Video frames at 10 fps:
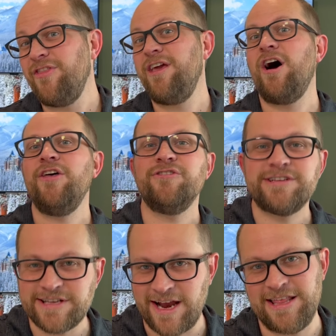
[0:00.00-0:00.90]
the other
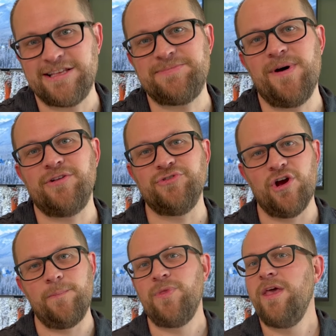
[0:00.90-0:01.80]
side of the
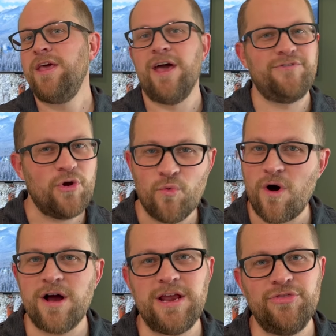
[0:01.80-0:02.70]
spectrum, if you're
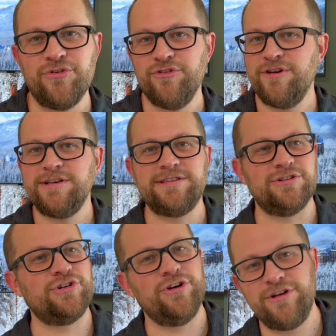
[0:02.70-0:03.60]
walking through this
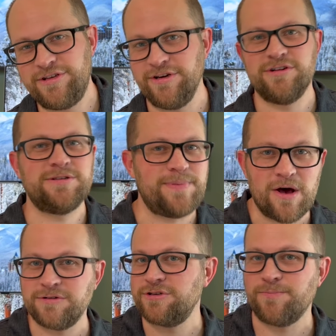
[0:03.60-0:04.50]
and turning to your
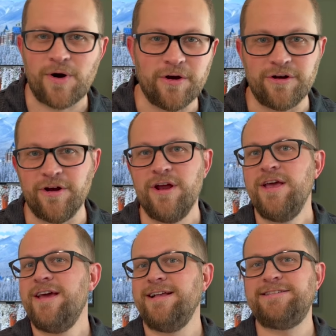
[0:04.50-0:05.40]
spouse or partner
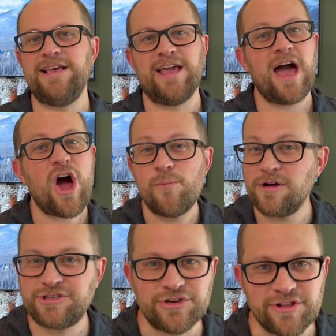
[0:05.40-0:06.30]
and saying how
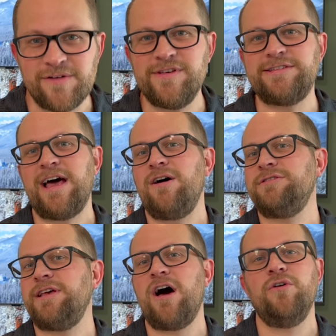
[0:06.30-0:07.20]
much you love this
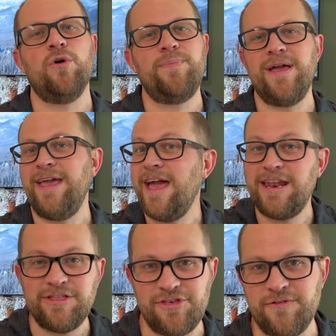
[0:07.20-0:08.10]
house, how you'll pay
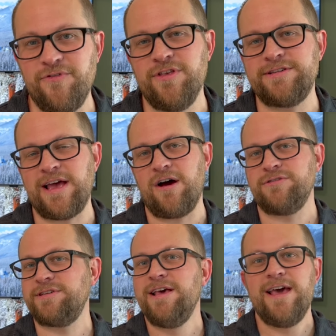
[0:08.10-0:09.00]
anything for this
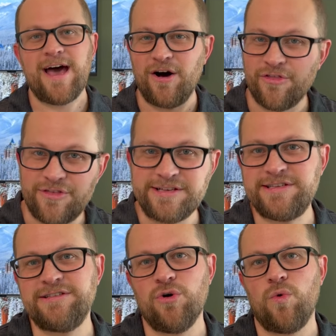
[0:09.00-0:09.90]
house, how this
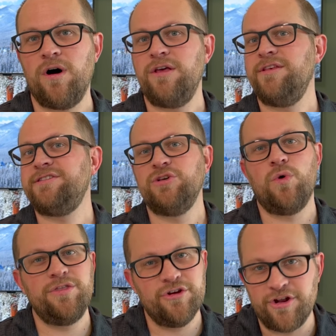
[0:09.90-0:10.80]
is the one
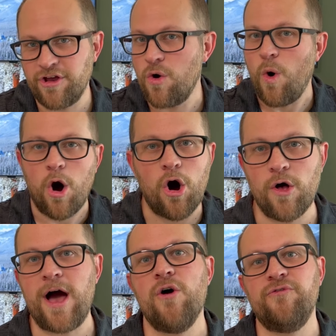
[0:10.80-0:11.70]
you're going to go all
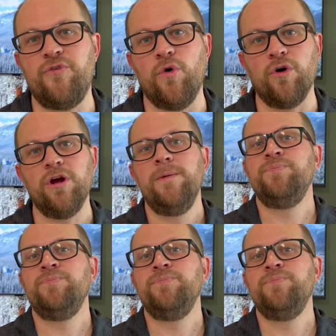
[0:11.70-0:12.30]
out for,